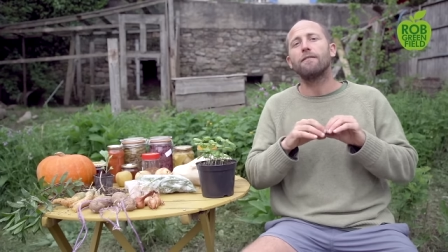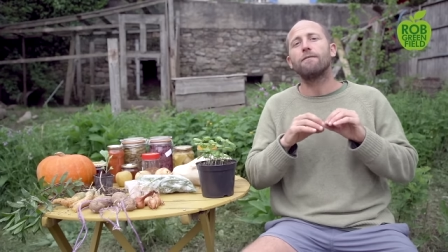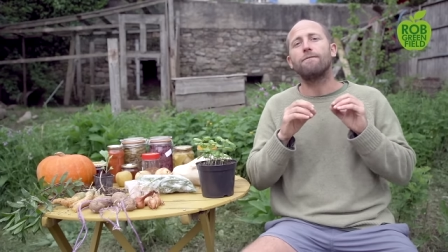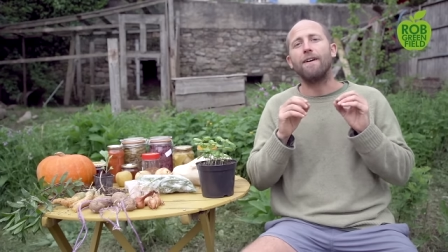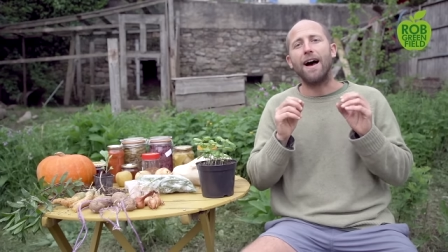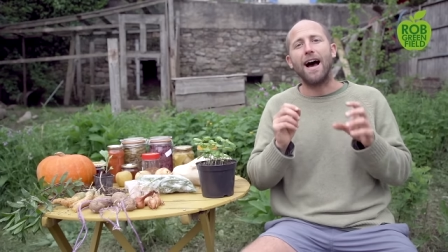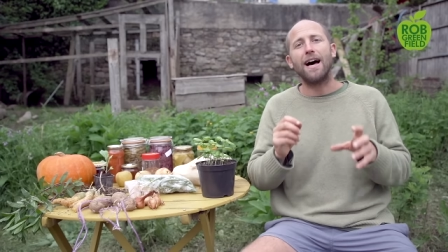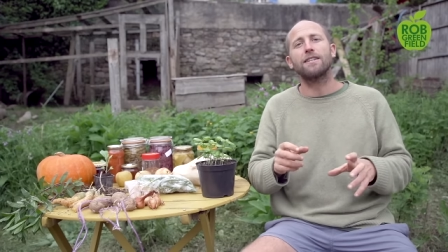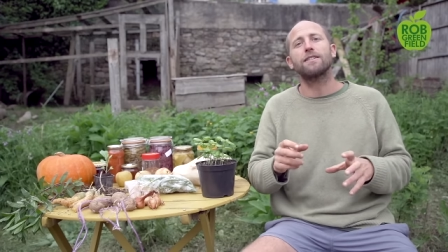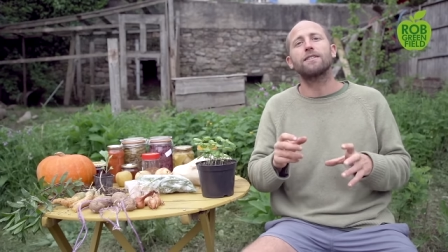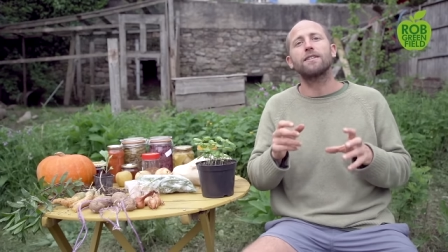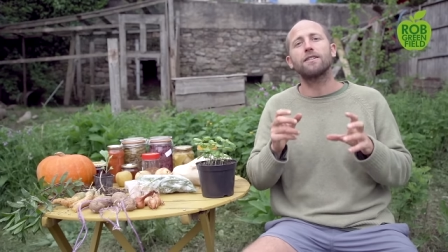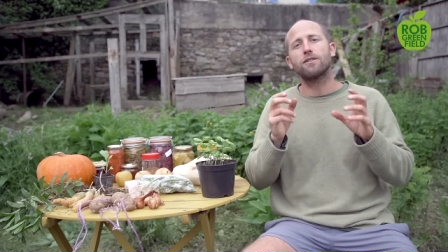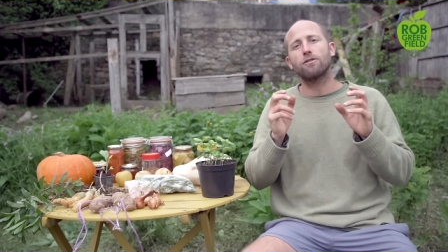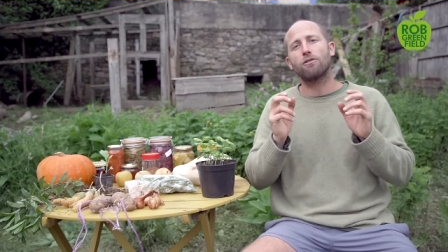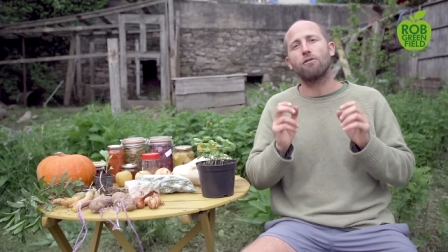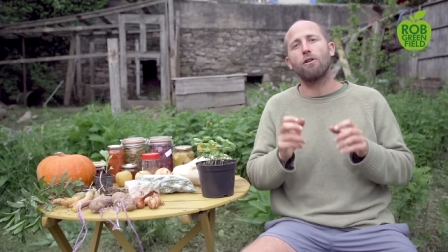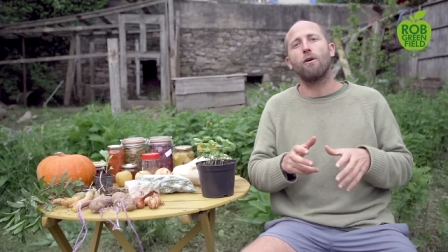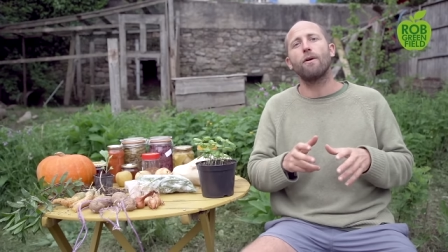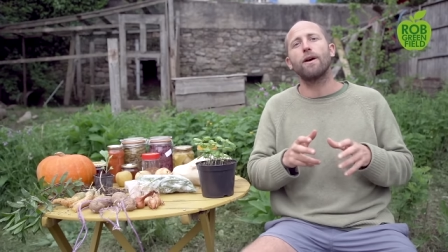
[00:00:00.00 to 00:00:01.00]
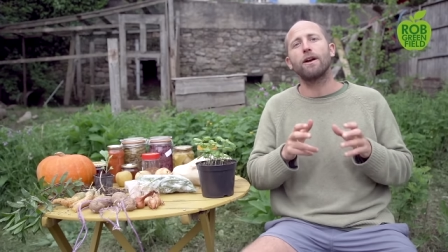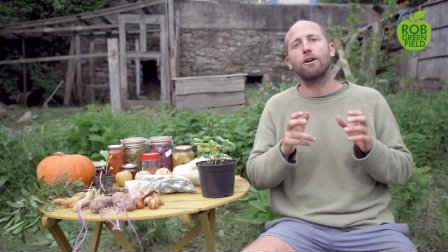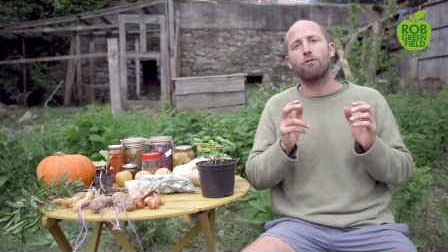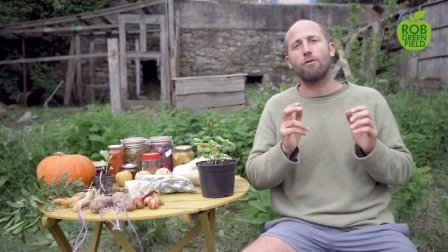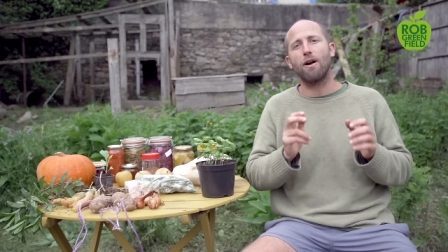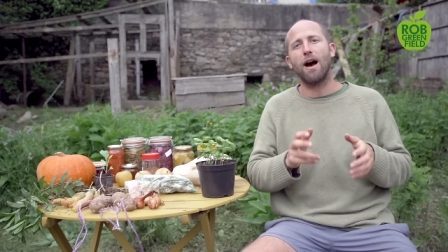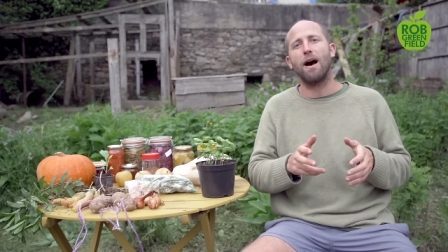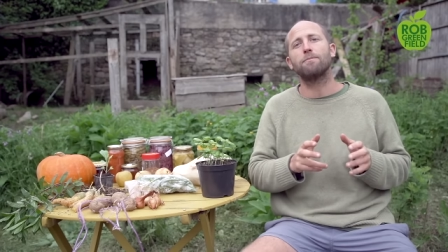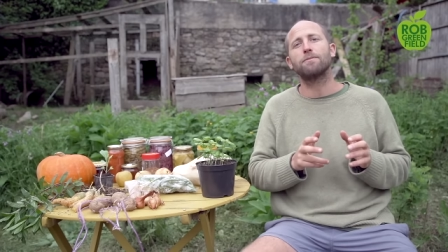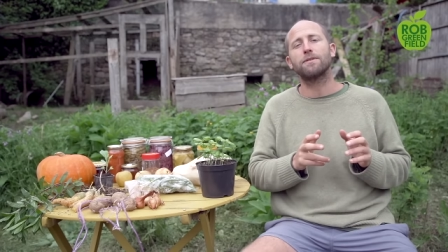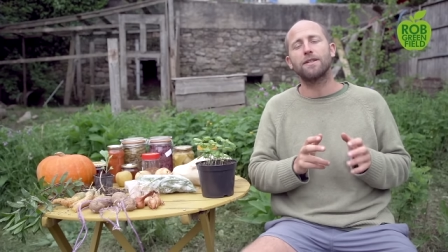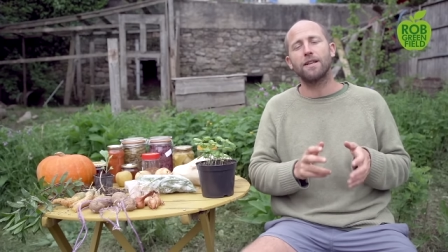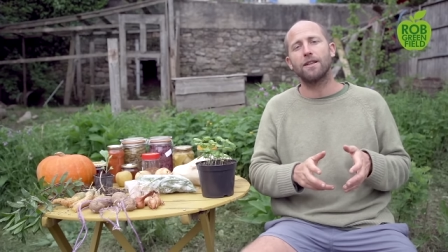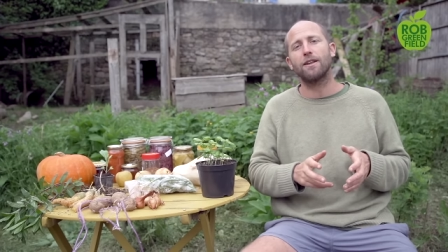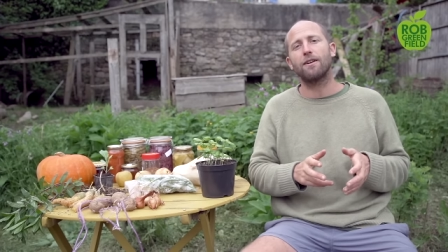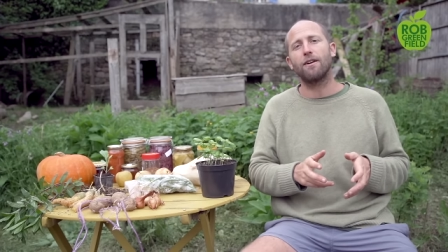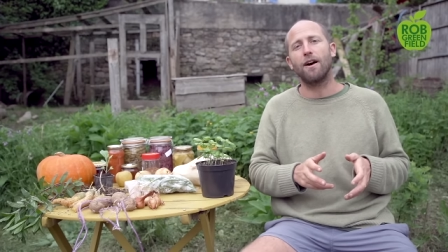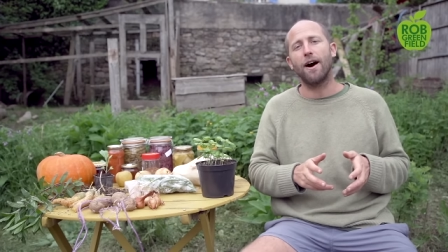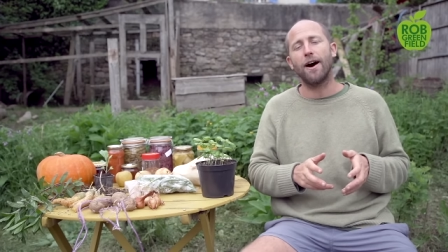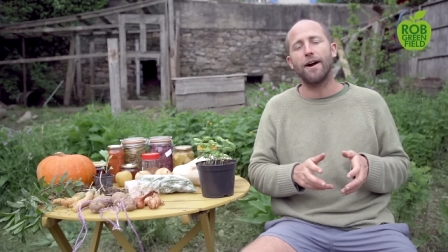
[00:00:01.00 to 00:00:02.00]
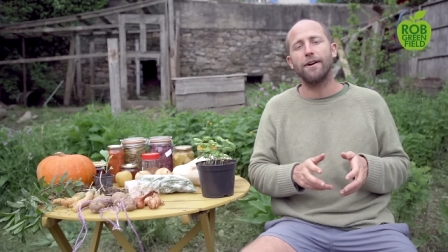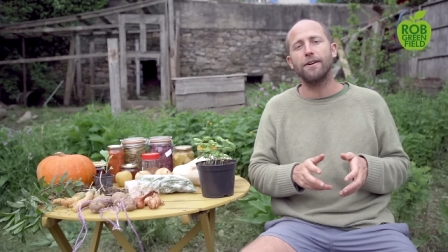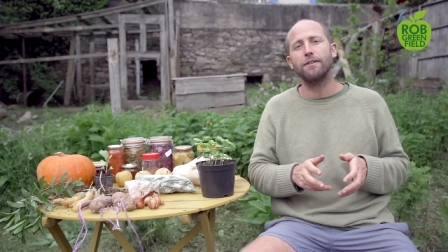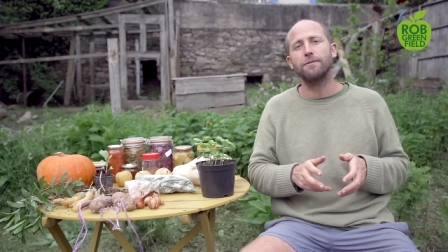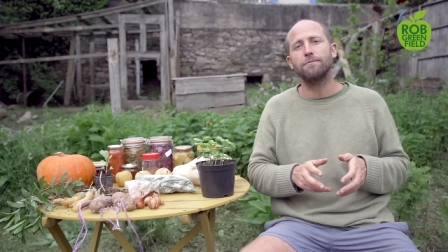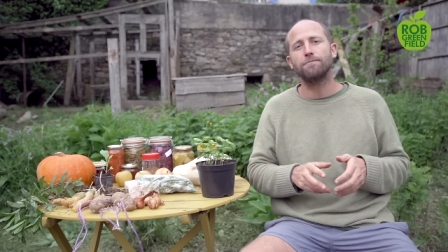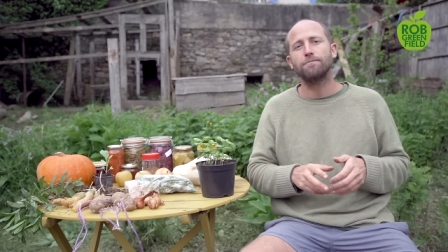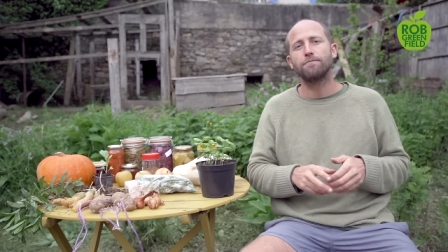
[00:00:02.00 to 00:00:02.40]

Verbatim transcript: fastest growing crops that there are.